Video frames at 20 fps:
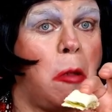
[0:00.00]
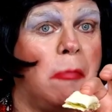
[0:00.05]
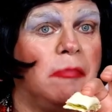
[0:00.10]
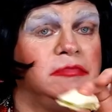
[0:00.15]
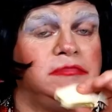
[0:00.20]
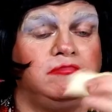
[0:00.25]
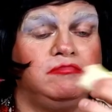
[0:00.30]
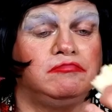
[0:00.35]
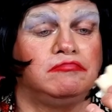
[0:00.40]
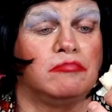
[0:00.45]

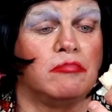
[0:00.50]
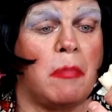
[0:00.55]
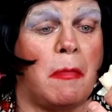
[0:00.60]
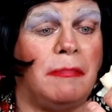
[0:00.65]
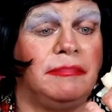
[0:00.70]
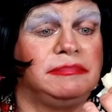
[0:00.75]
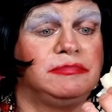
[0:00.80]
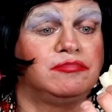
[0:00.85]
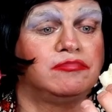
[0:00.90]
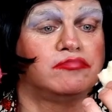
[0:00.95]

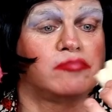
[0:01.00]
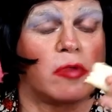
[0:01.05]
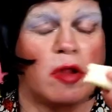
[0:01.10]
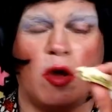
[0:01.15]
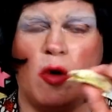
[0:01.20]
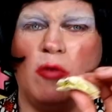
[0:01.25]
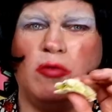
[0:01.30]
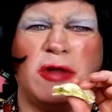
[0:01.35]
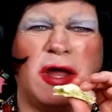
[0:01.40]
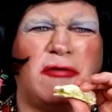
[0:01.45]

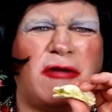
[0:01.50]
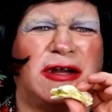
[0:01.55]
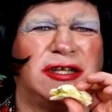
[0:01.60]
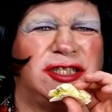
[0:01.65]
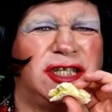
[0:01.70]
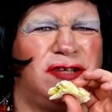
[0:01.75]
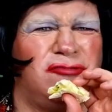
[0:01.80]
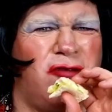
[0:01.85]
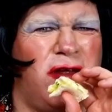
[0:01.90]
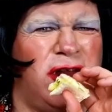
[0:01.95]
Oh, they're
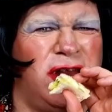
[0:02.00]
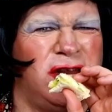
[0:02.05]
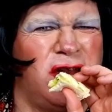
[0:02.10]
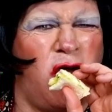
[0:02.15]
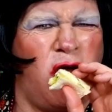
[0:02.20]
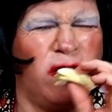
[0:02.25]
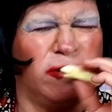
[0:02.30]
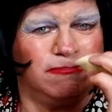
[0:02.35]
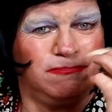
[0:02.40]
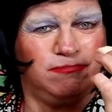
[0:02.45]
actually really
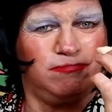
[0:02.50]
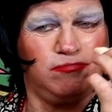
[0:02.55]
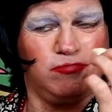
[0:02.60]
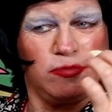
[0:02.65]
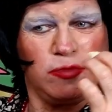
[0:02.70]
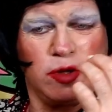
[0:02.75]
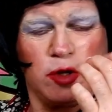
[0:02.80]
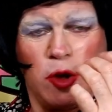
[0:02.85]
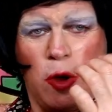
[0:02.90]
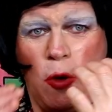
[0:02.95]
nice.
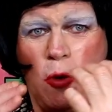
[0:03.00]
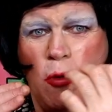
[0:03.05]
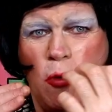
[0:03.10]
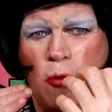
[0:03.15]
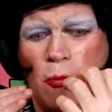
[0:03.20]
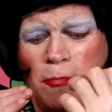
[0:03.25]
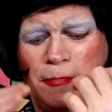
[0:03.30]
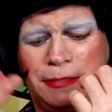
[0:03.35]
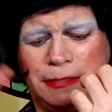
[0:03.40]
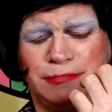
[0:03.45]
Oh.